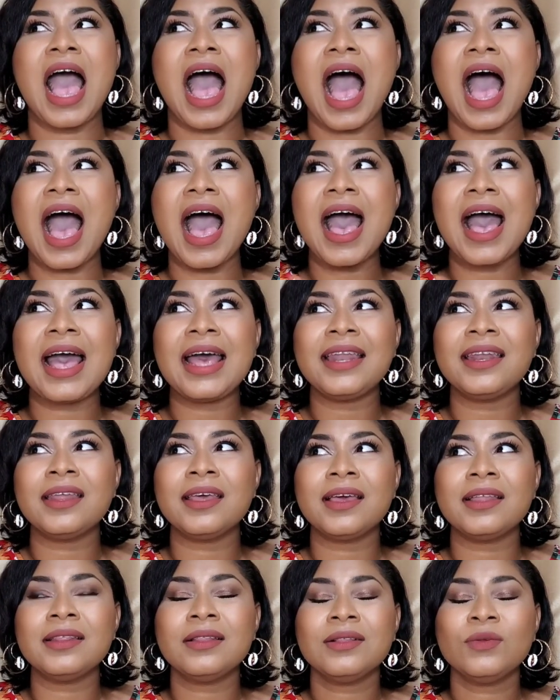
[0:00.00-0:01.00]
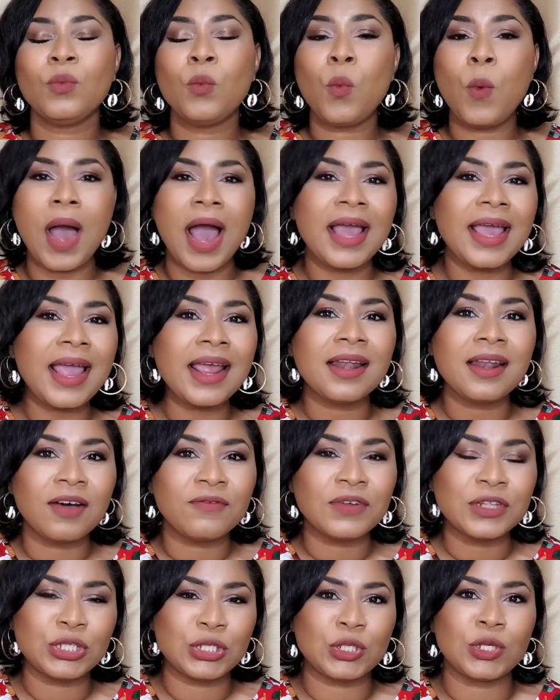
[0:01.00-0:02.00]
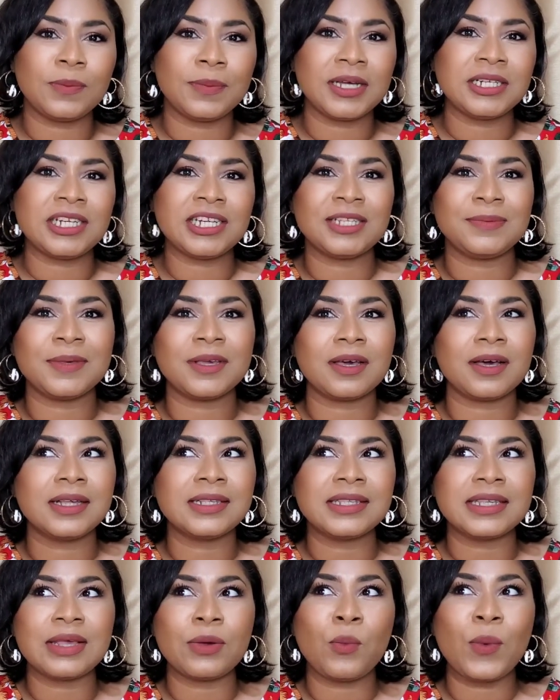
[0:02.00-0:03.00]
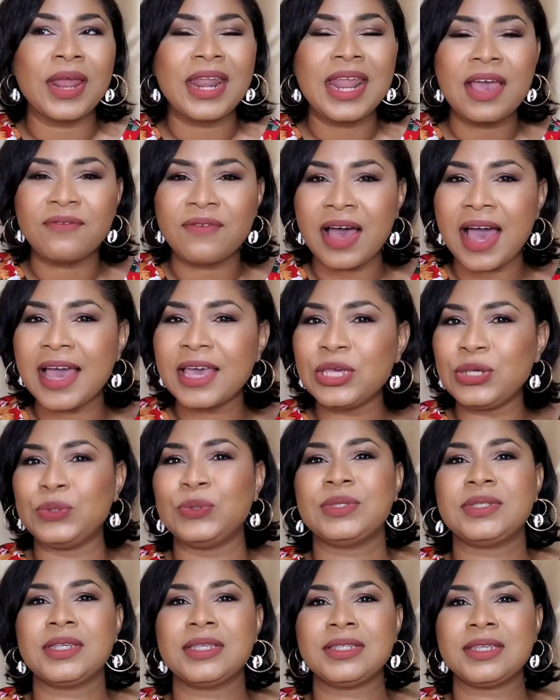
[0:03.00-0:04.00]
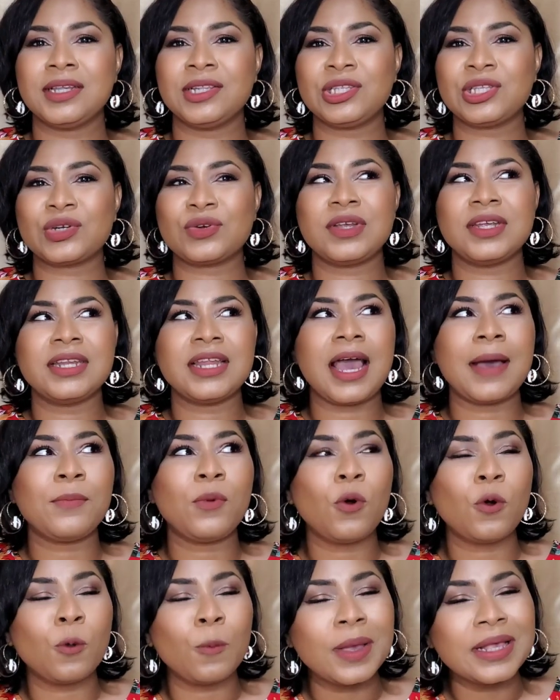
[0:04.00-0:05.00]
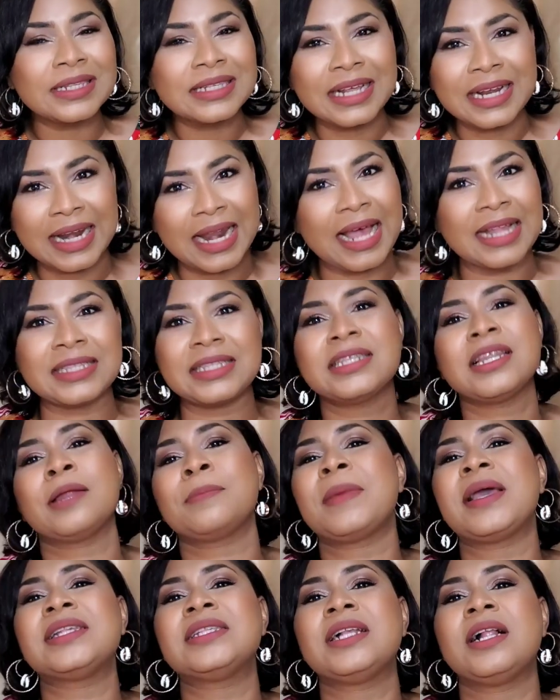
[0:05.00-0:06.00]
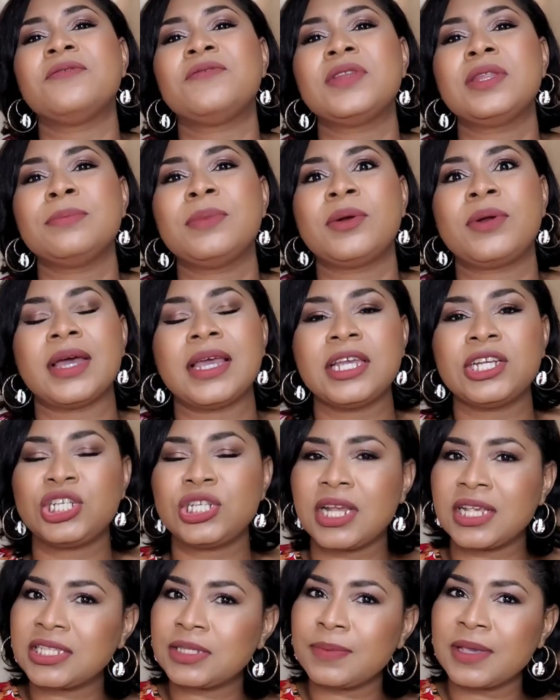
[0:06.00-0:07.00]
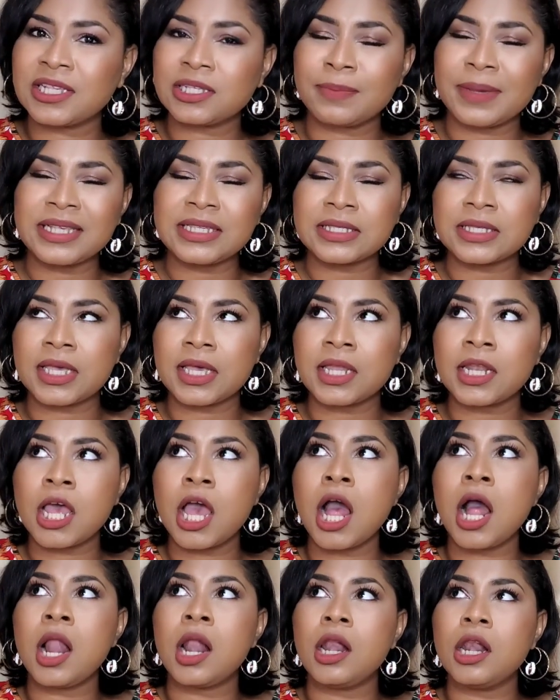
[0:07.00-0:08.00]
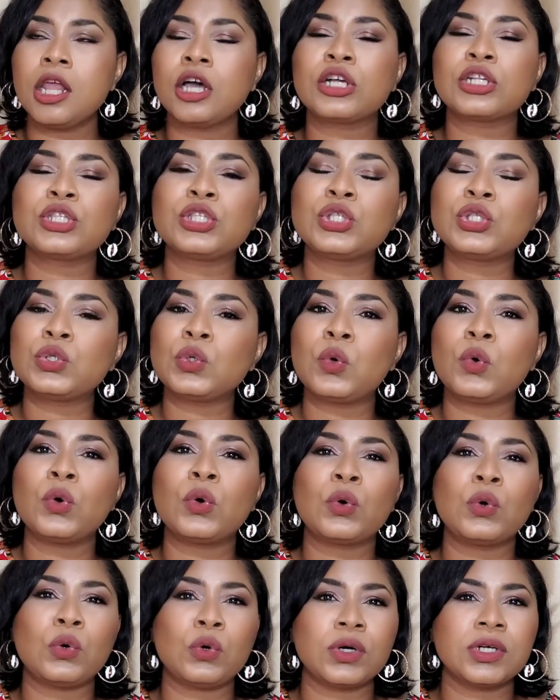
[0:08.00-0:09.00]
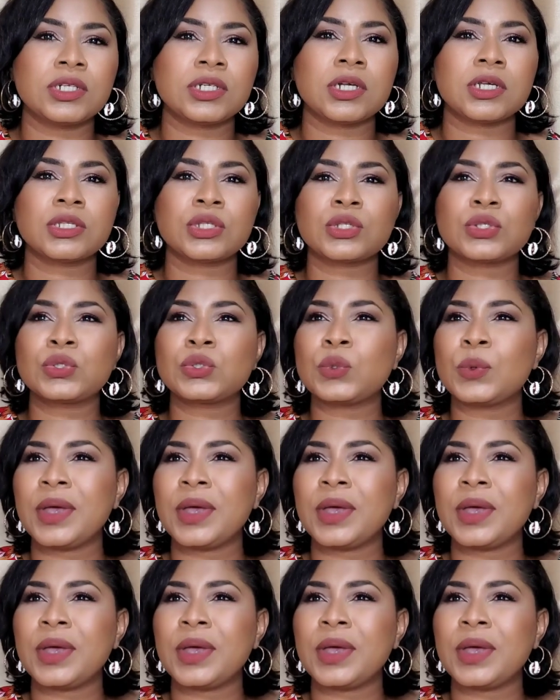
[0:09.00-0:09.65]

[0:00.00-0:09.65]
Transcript: And why I love it so much is because whenever I use this sunscreen, I'm always glancing at myself in the mirror. It just makes my skin look so gorgeous, so